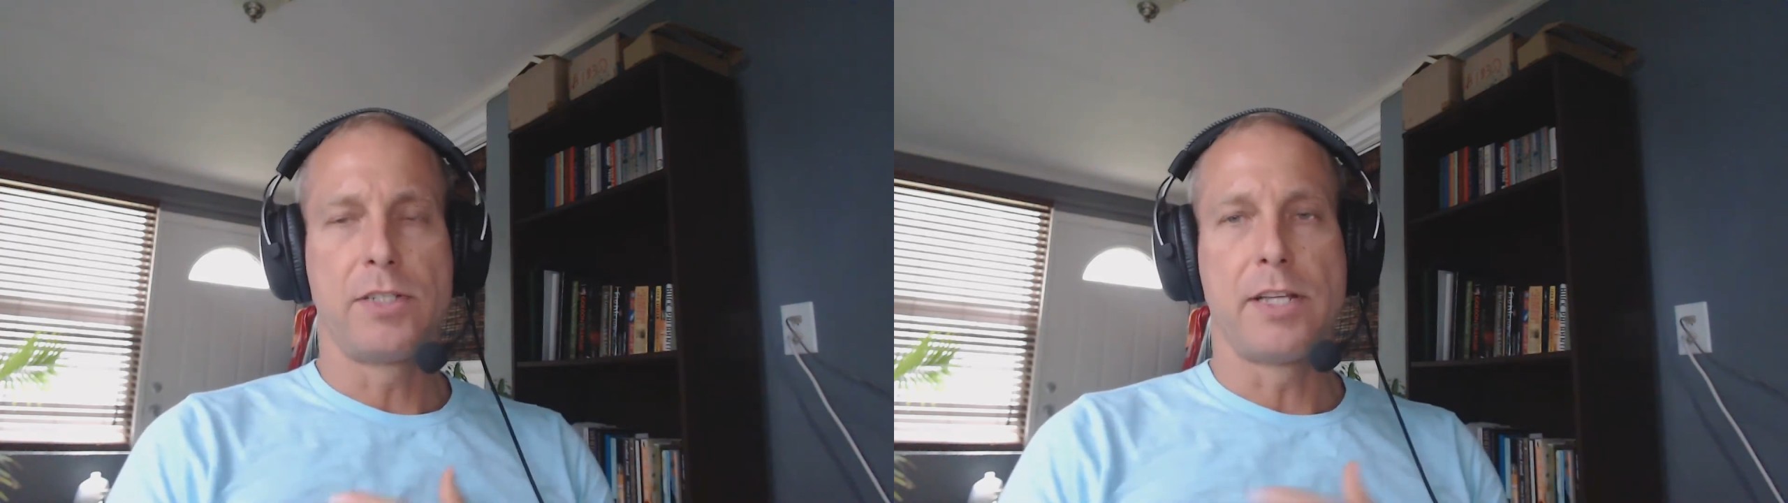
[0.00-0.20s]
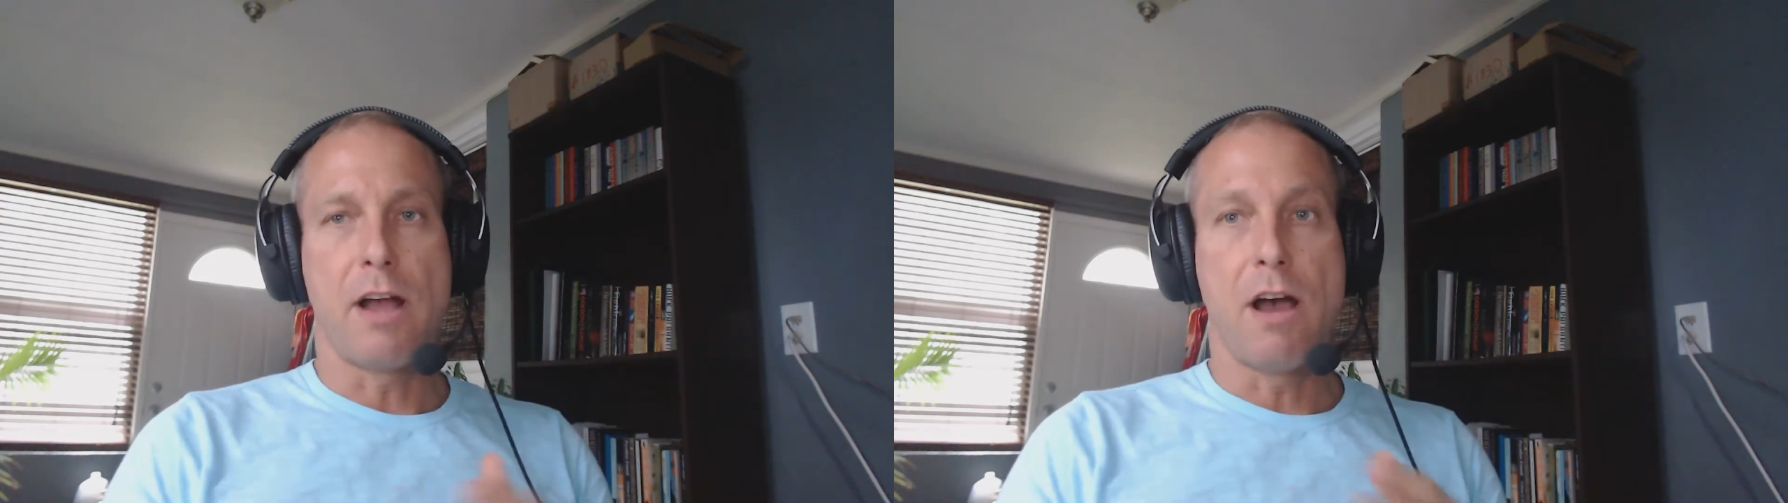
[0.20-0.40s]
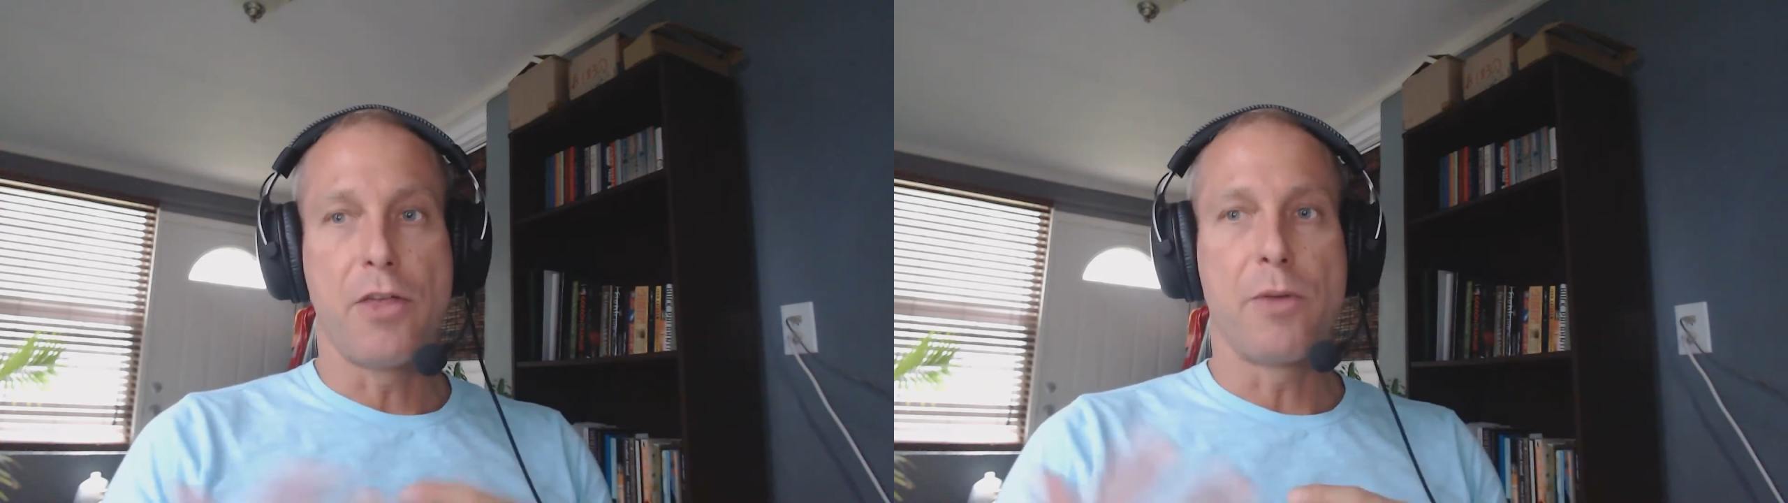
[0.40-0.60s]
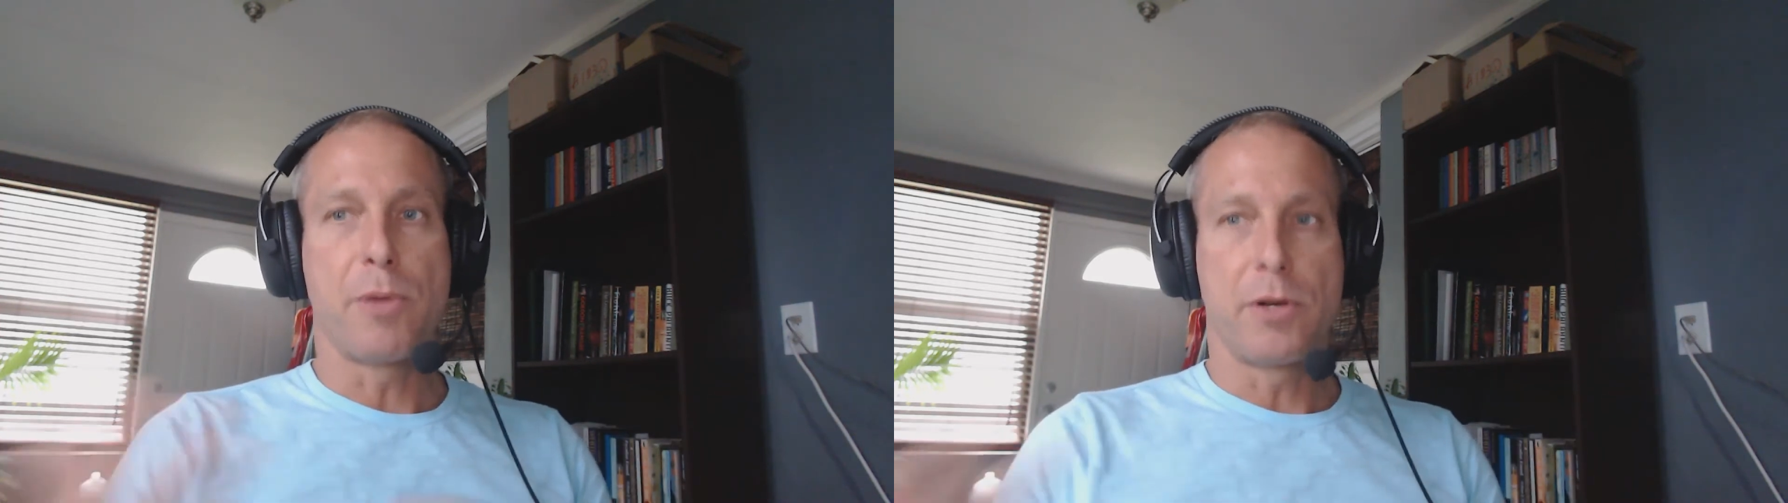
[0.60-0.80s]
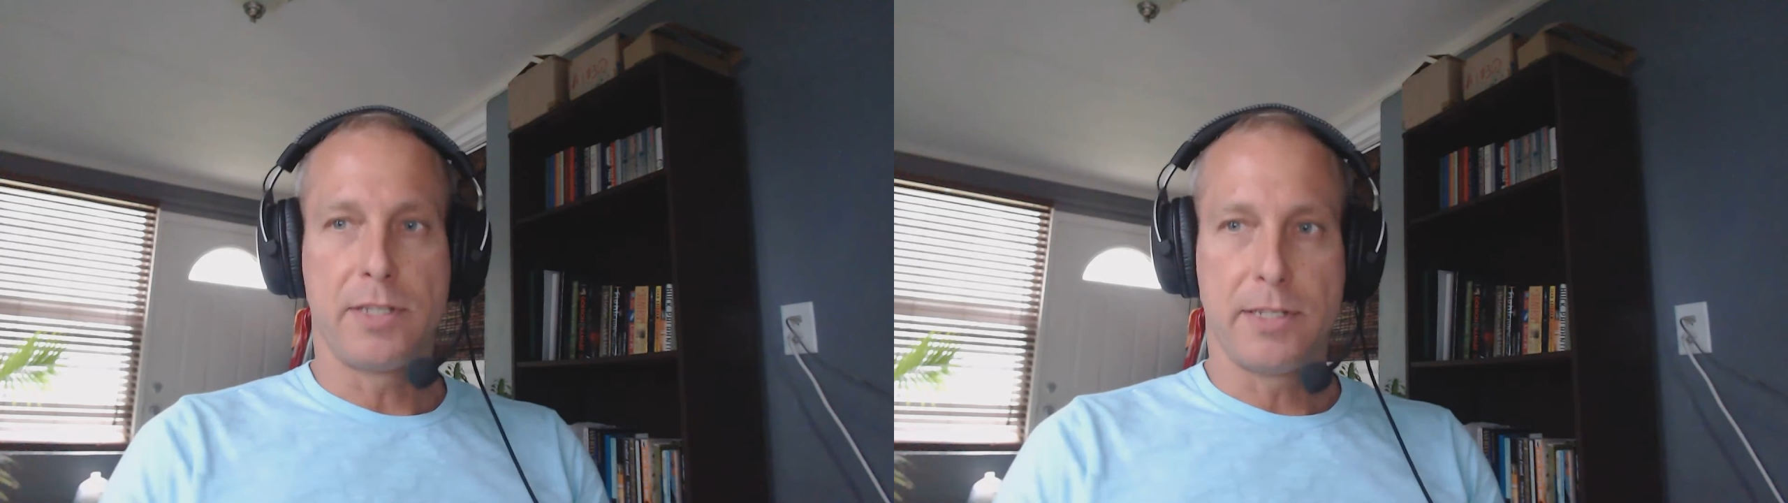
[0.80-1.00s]
and other
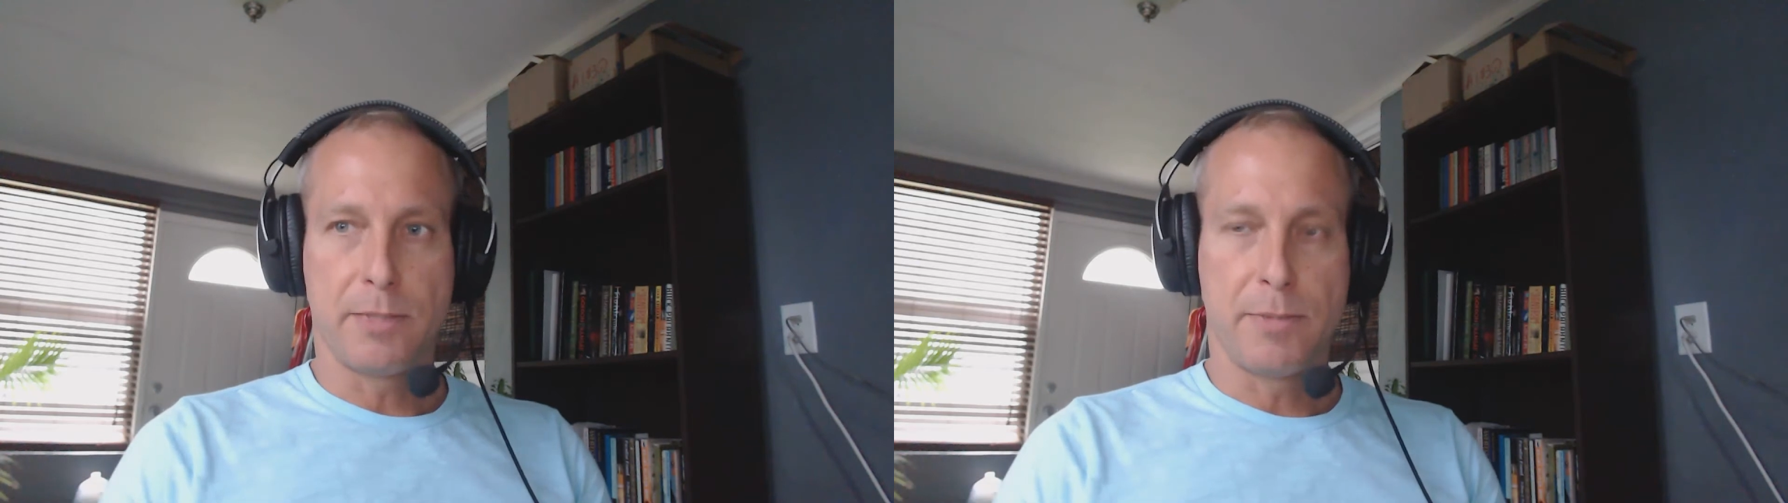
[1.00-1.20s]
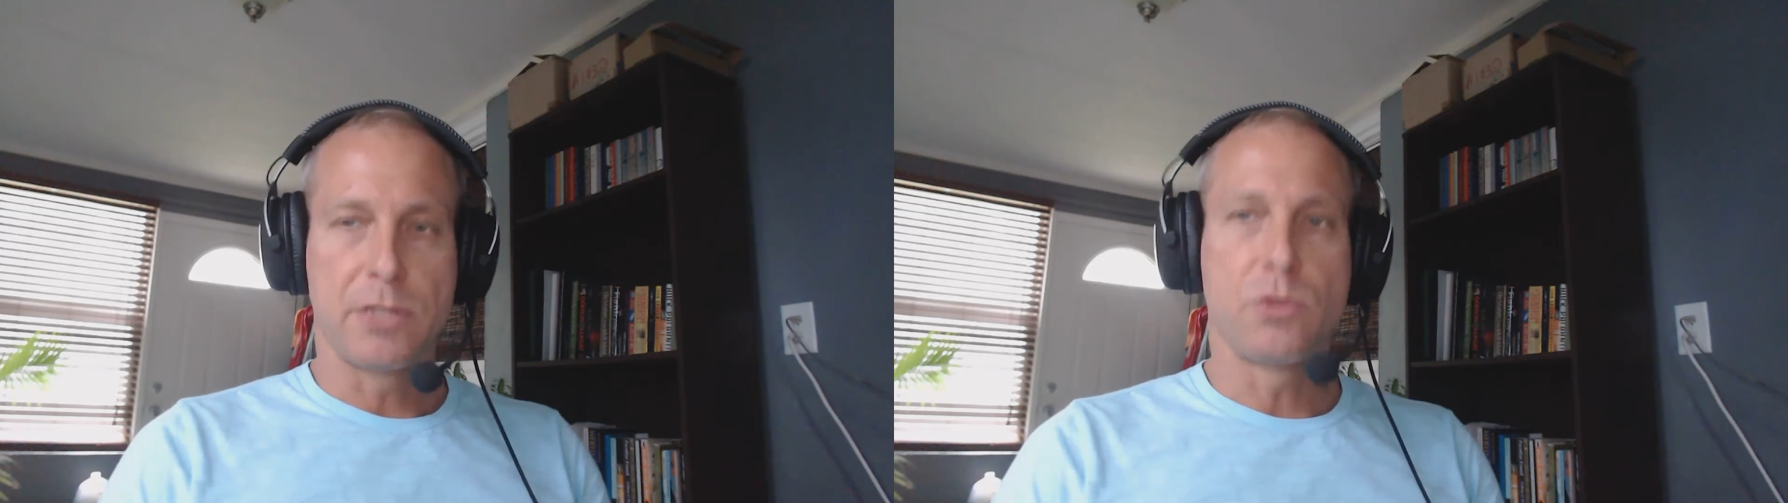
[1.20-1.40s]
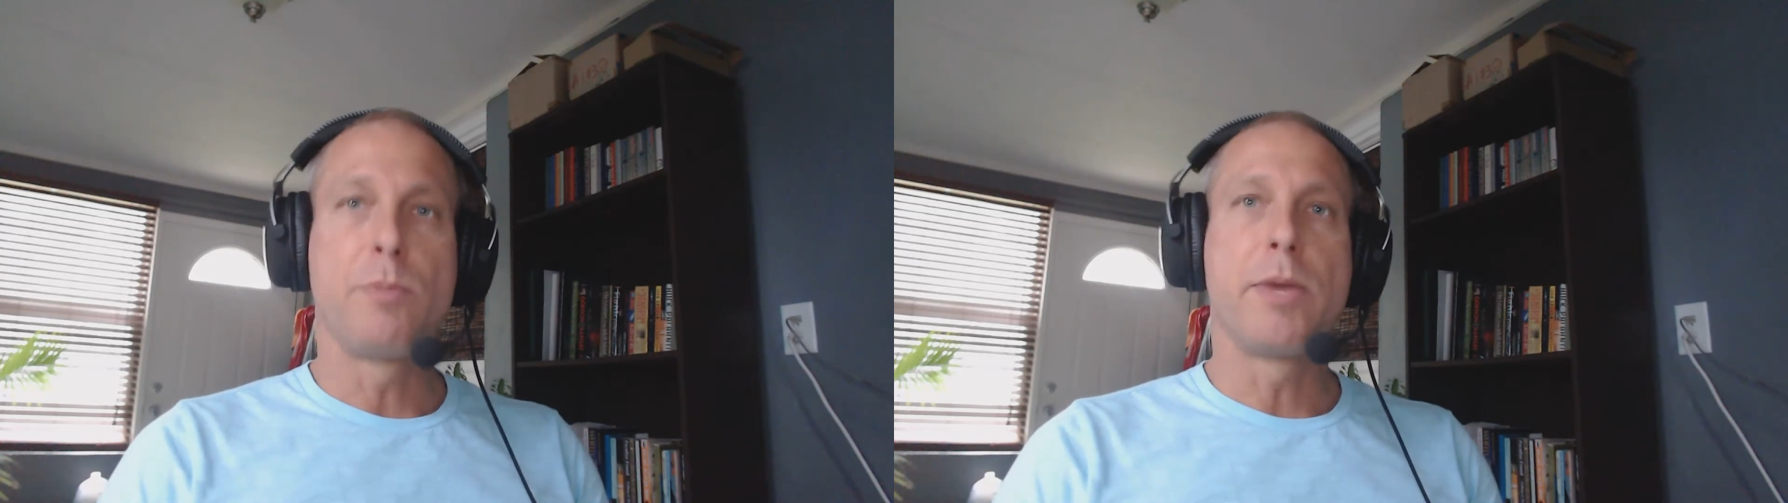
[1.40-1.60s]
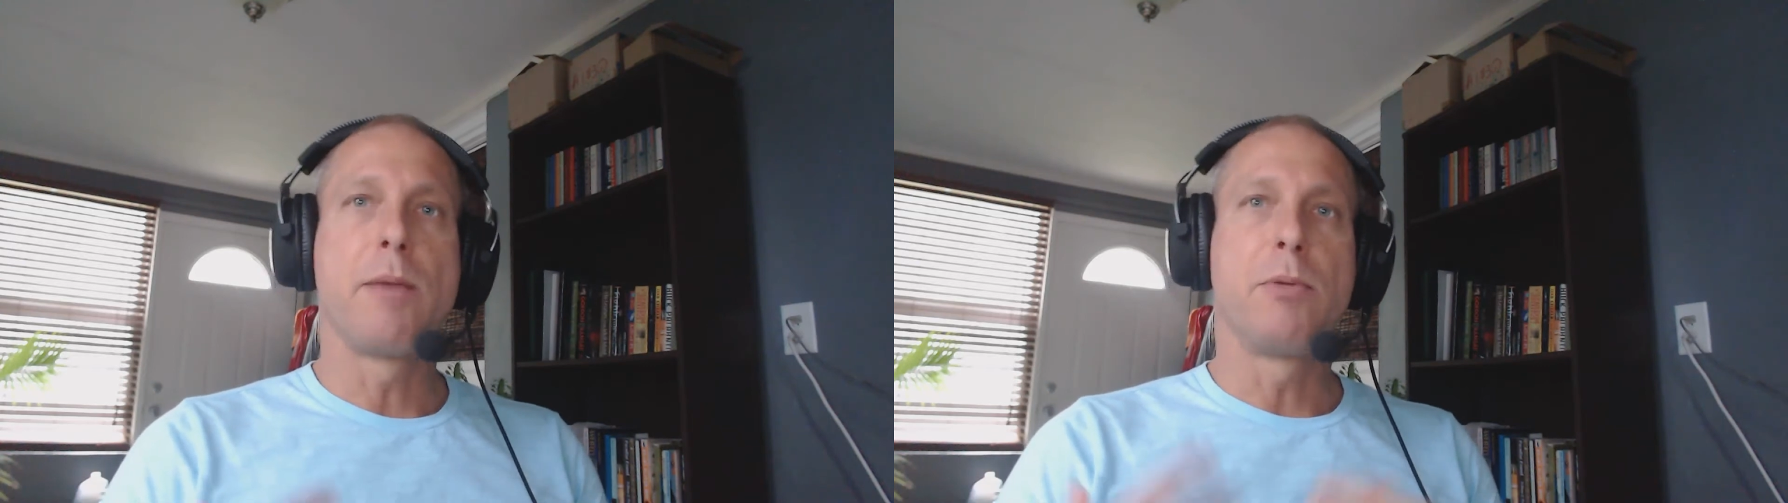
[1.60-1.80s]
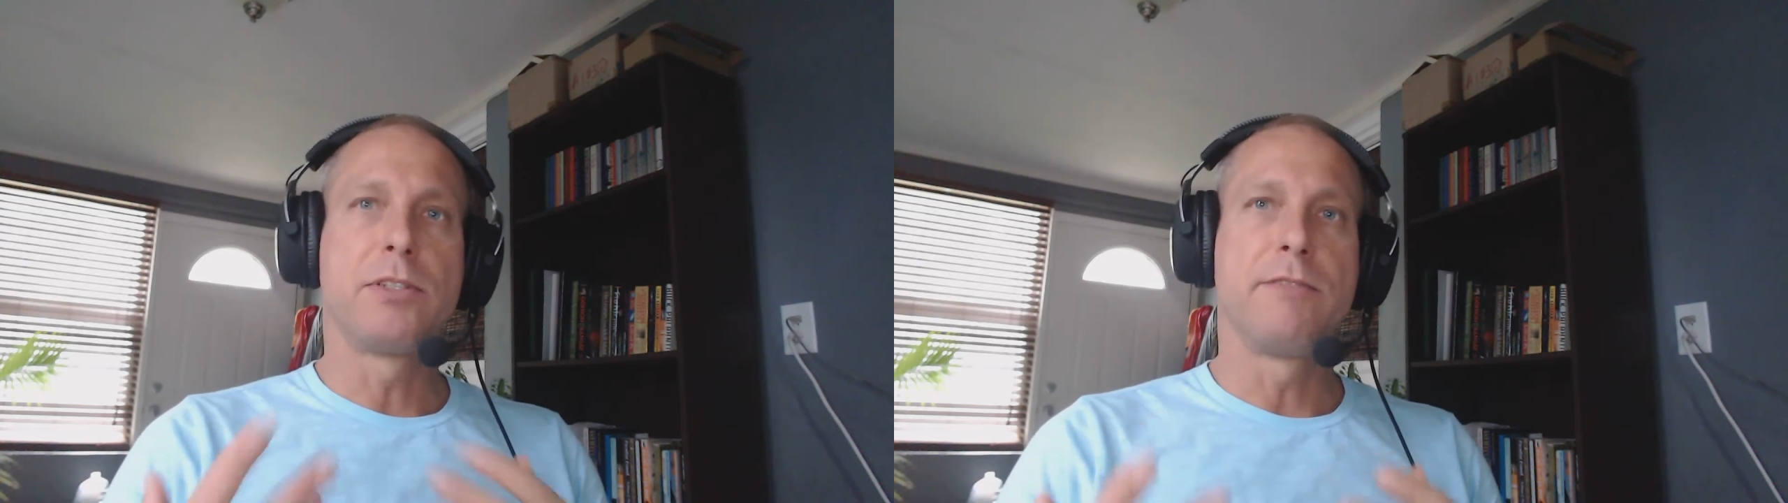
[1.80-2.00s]
participants will be able to